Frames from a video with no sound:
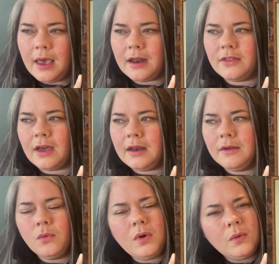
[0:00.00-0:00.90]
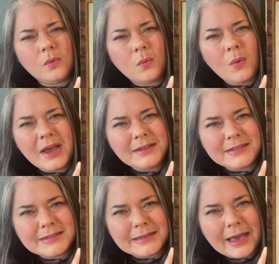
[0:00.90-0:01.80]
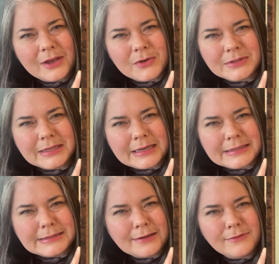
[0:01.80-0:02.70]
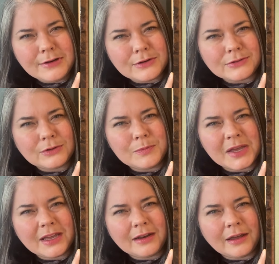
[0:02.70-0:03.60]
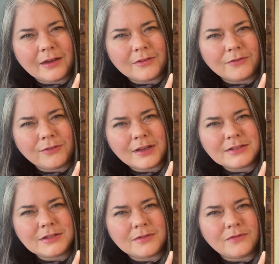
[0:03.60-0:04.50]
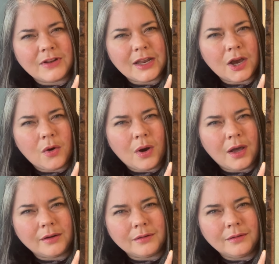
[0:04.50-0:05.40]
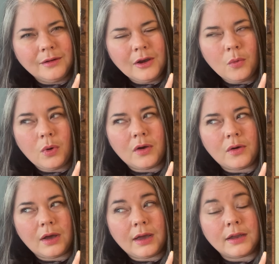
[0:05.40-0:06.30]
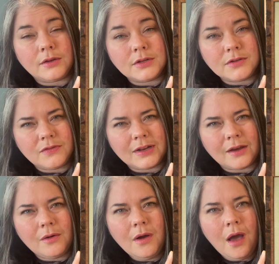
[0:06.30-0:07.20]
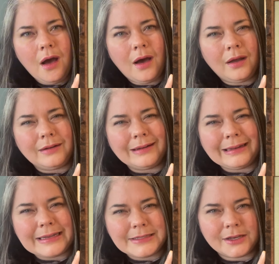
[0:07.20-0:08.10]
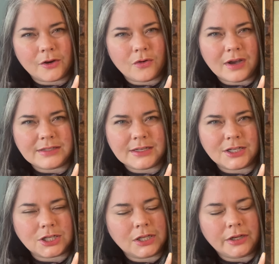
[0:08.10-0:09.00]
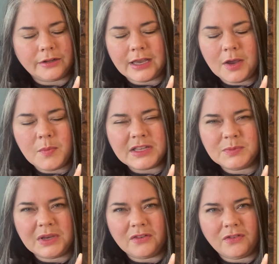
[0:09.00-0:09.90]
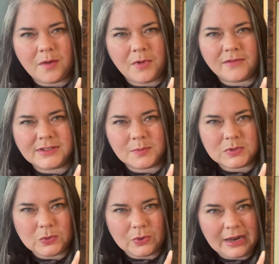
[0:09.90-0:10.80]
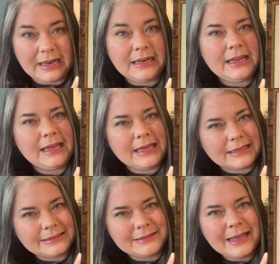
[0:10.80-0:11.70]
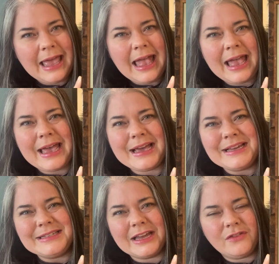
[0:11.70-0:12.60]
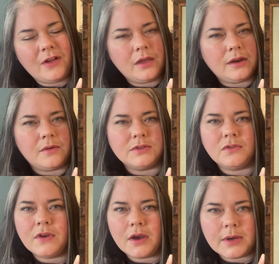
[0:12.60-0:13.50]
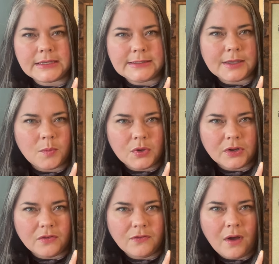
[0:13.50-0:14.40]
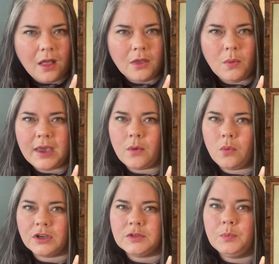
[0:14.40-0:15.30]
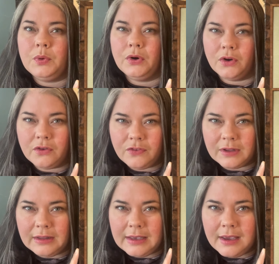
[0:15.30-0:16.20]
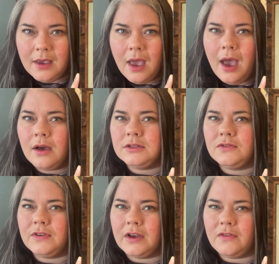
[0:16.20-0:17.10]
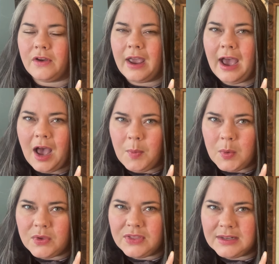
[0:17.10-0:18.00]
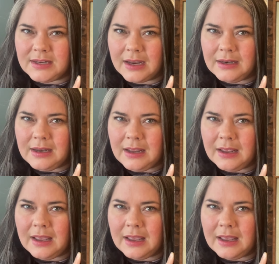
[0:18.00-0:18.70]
And I thought, well, why is this guy who's like 70 years old making a Flosstube video on well, a YouTube video on lacing a cross stitch. Clearly he must be a framer of some sort, and he is. And I followed it. It was very simple to follow. It worked perfectly. I was very, very happy with the technique.